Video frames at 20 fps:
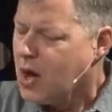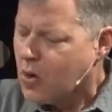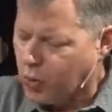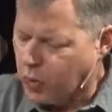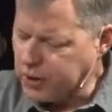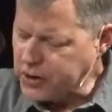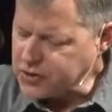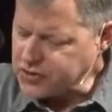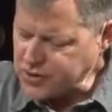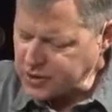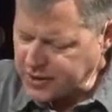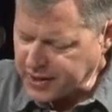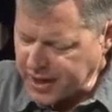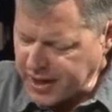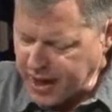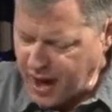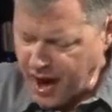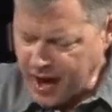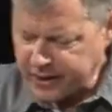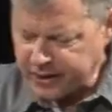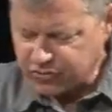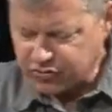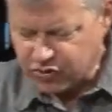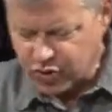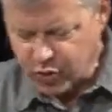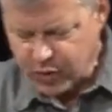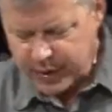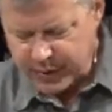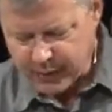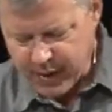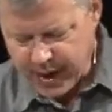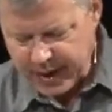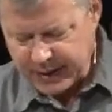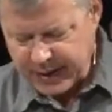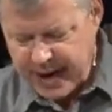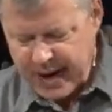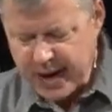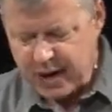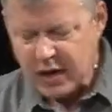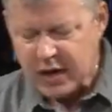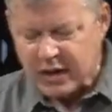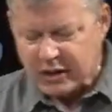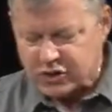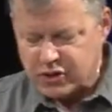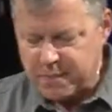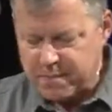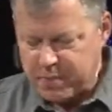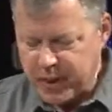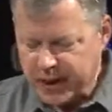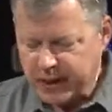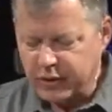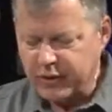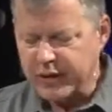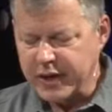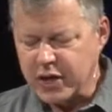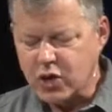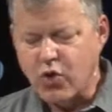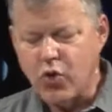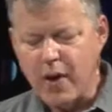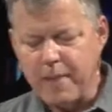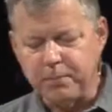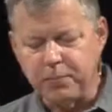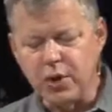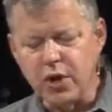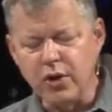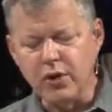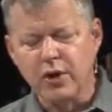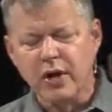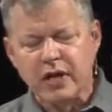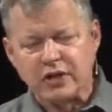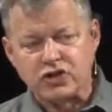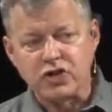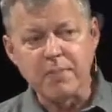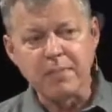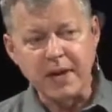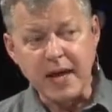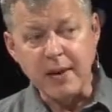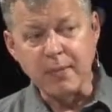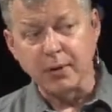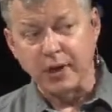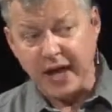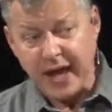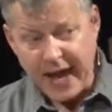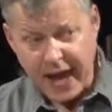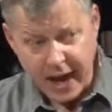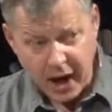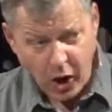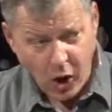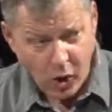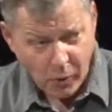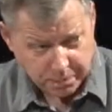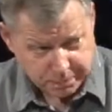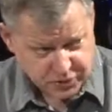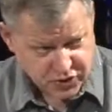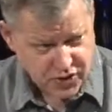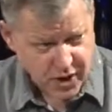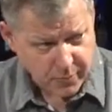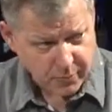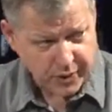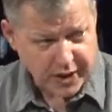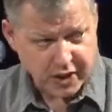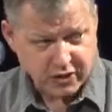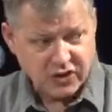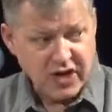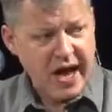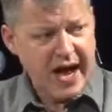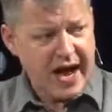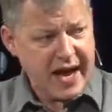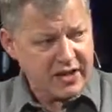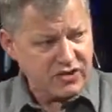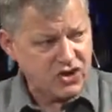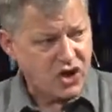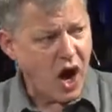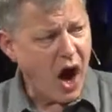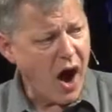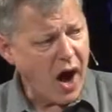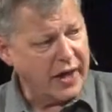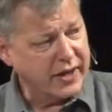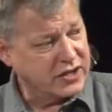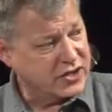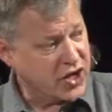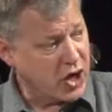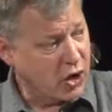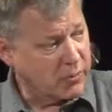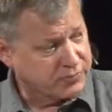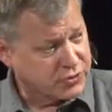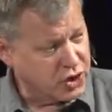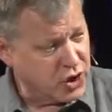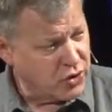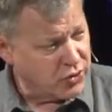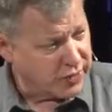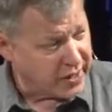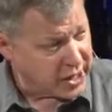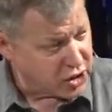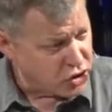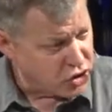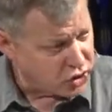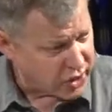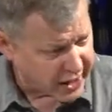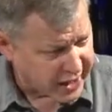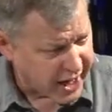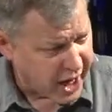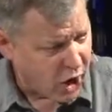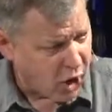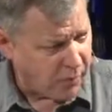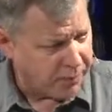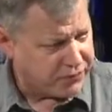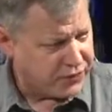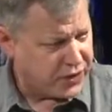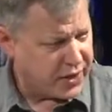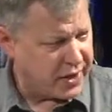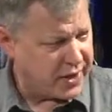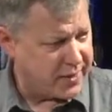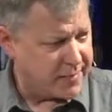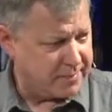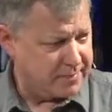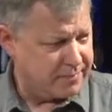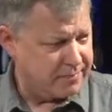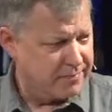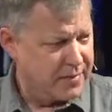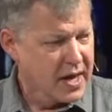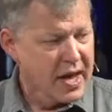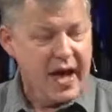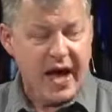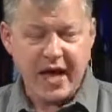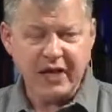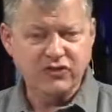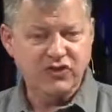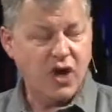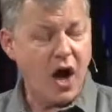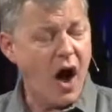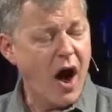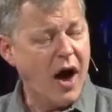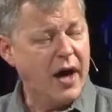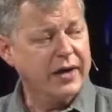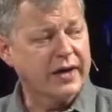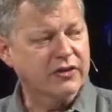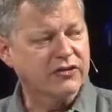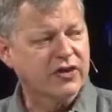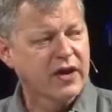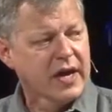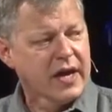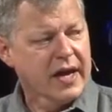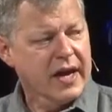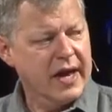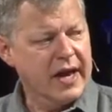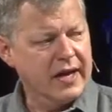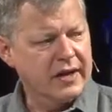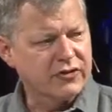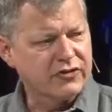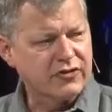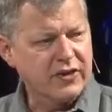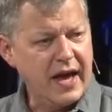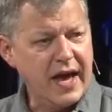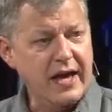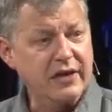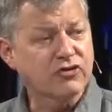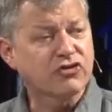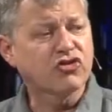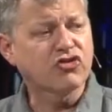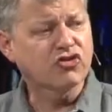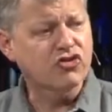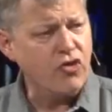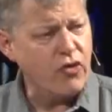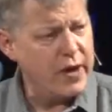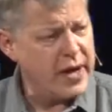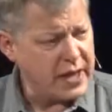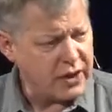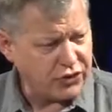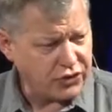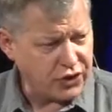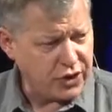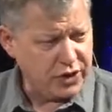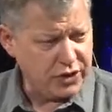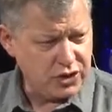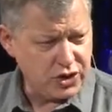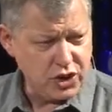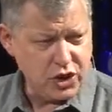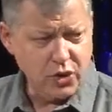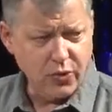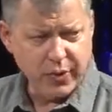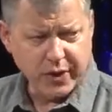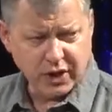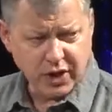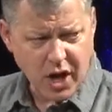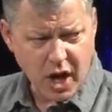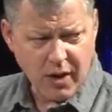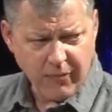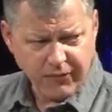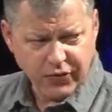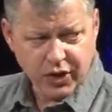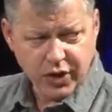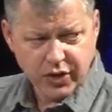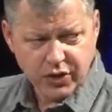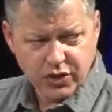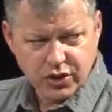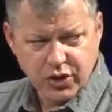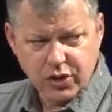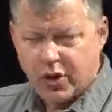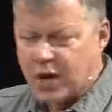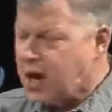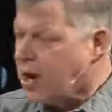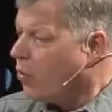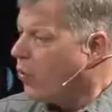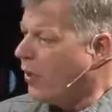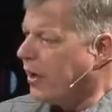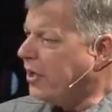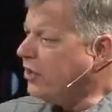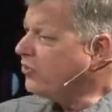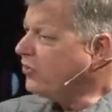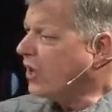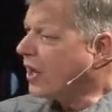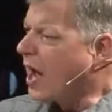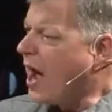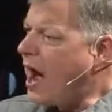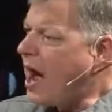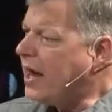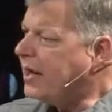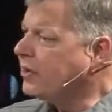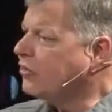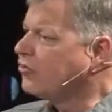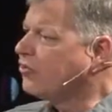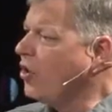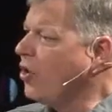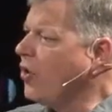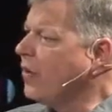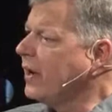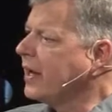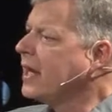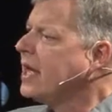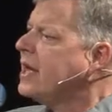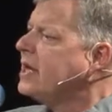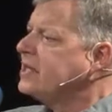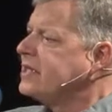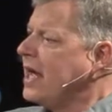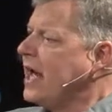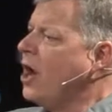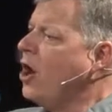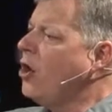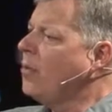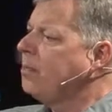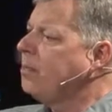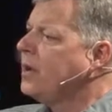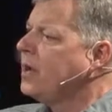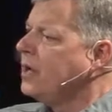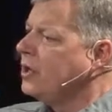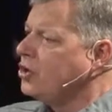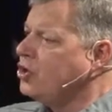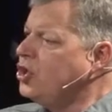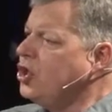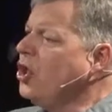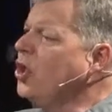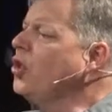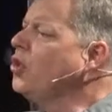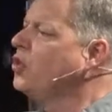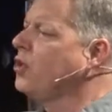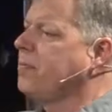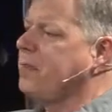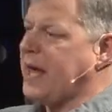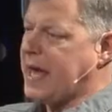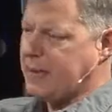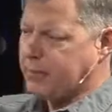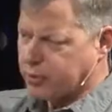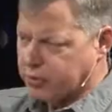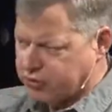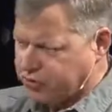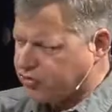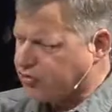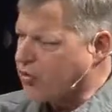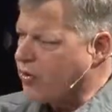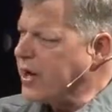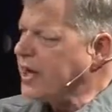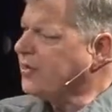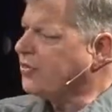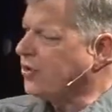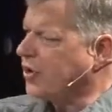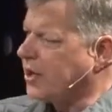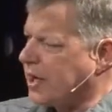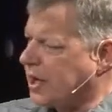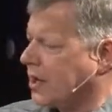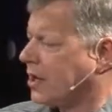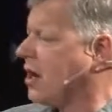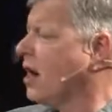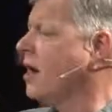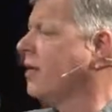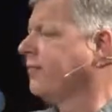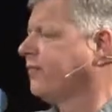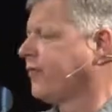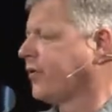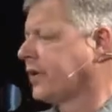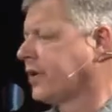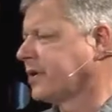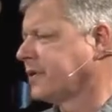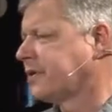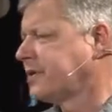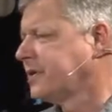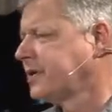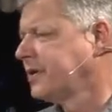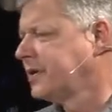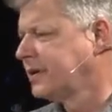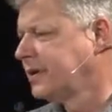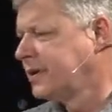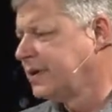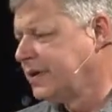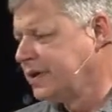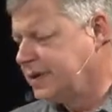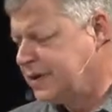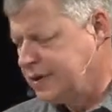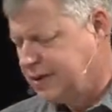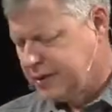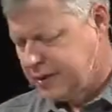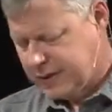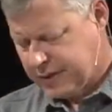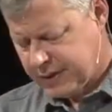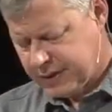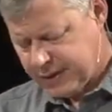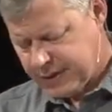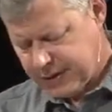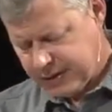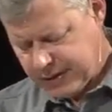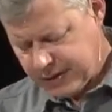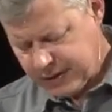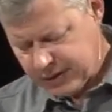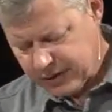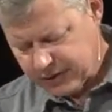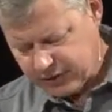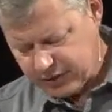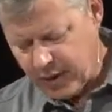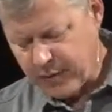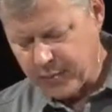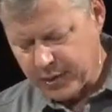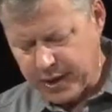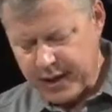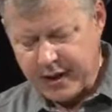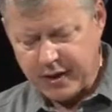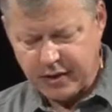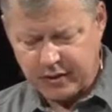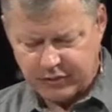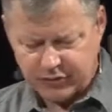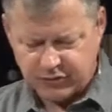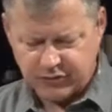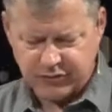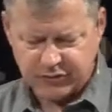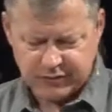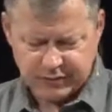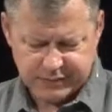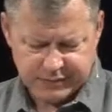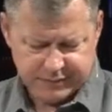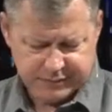What is it that God is doing right now to better equip you to be able to help someone else? As God has helped you, that you can help them. As God has strengthened you and comforted you, what is it God is doing to help you to be able to strengthen and comfort someone else?